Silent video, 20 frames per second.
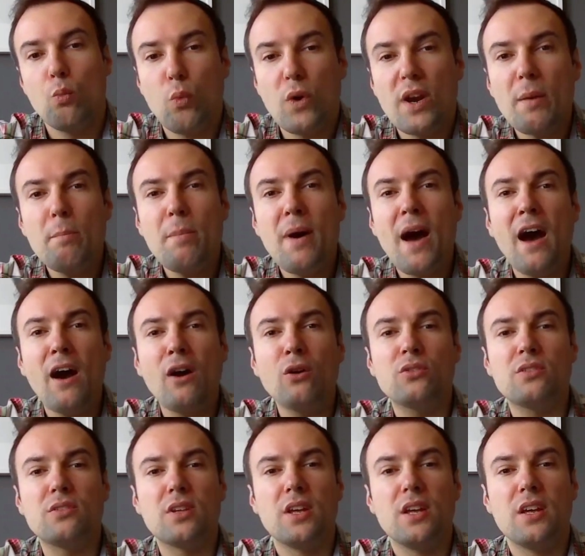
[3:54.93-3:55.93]
What
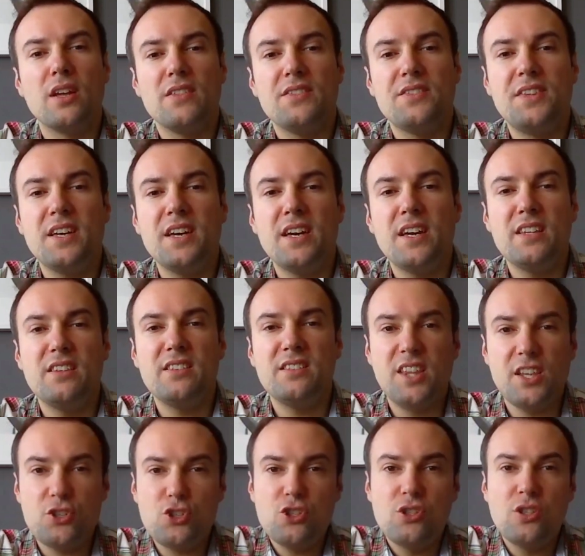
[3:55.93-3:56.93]
about the
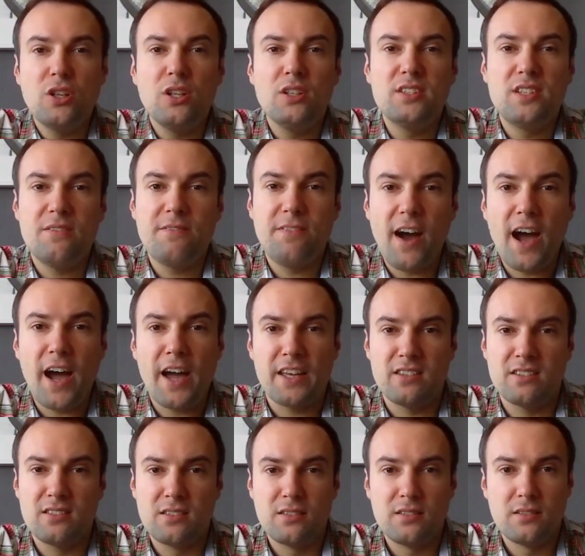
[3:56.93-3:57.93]
digital
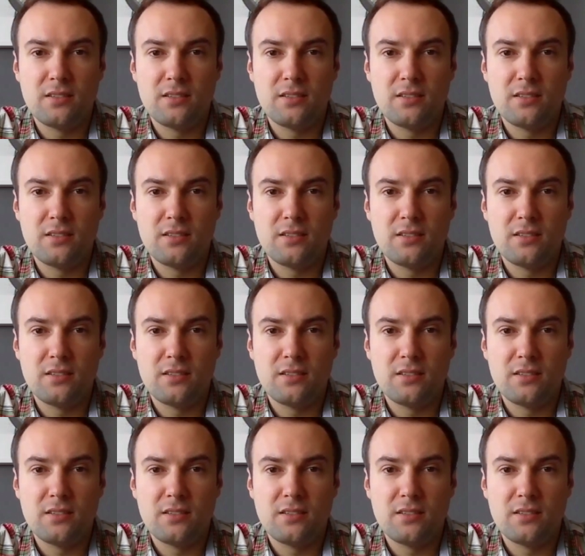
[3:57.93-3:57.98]
divide?